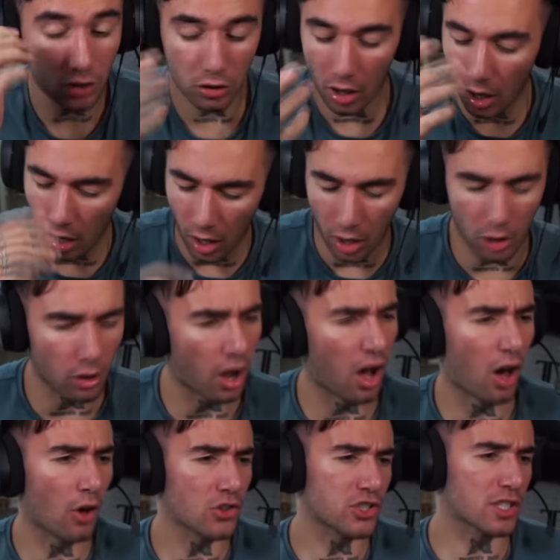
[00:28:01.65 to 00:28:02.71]
Oh,
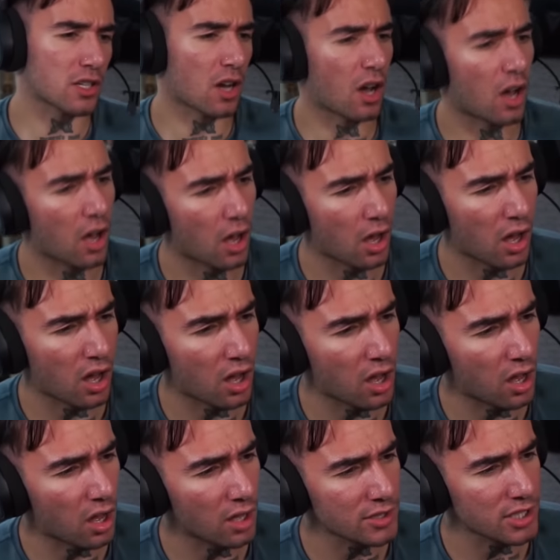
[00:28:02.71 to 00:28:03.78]
oh, she,
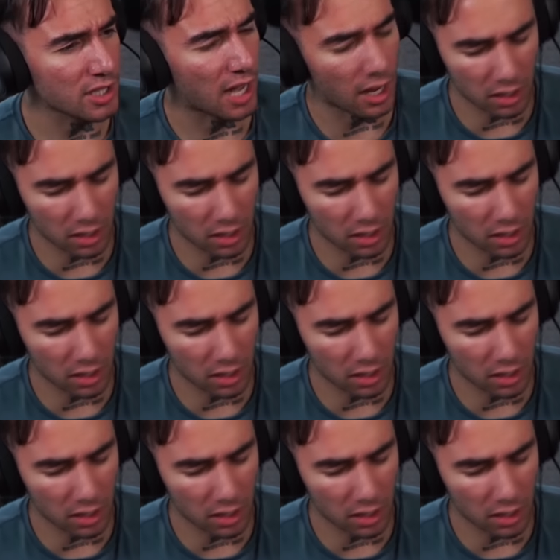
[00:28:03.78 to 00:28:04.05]
oh, she got